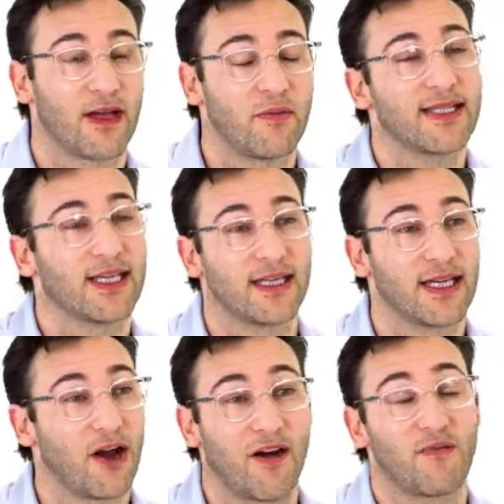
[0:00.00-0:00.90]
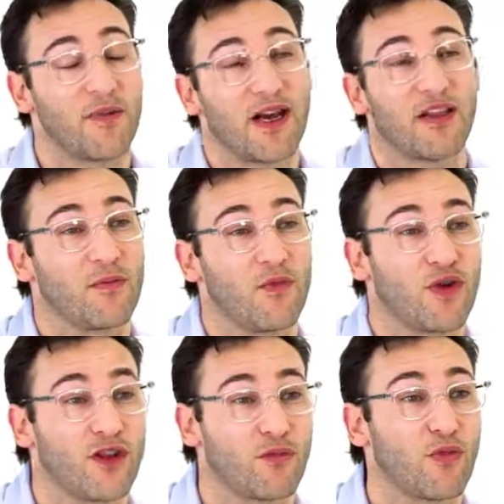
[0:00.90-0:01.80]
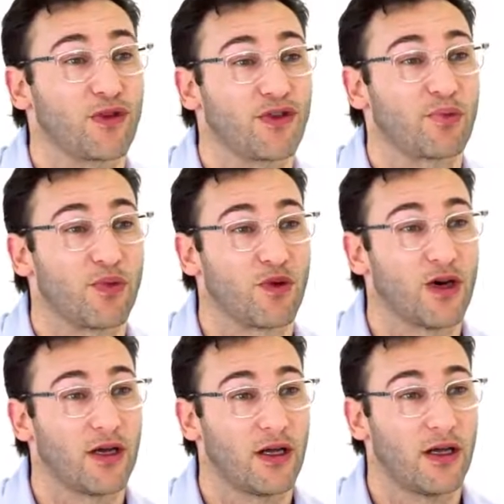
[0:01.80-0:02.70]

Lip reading: and basically offered me nothing more than moral support.